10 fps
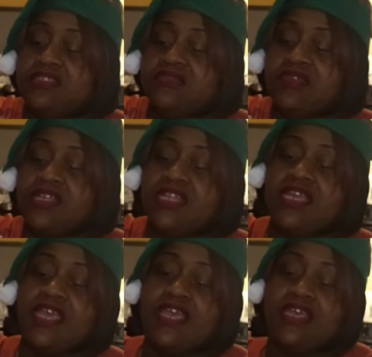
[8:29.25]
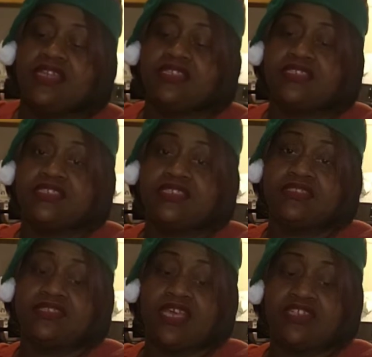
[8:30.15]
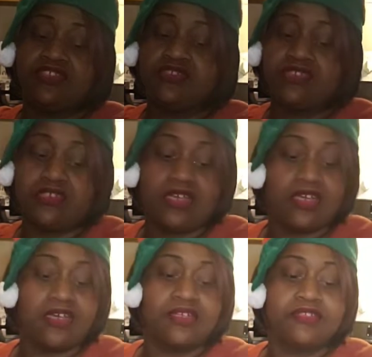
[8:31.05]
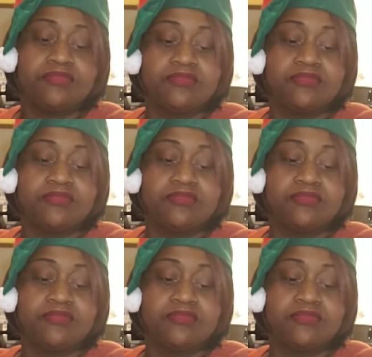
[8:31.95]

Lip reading: while I add in this extra